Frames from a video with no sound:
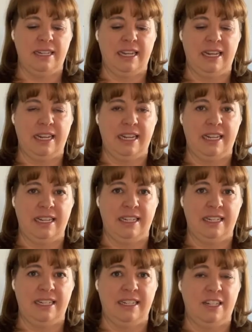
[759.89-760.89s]
it
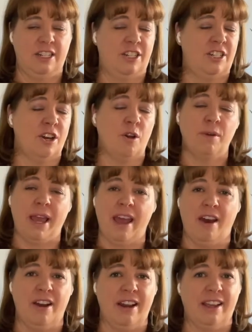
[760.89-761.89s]
is so
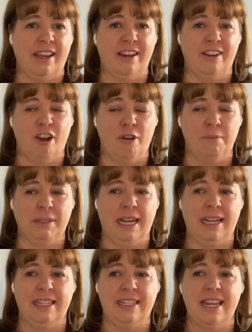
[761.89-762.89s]
chaotic and
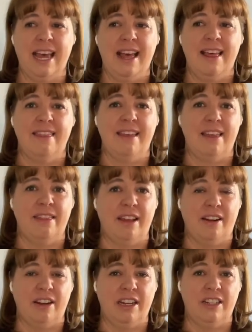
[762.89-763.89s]
complex that
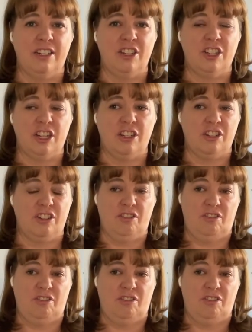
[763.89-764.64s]
there is just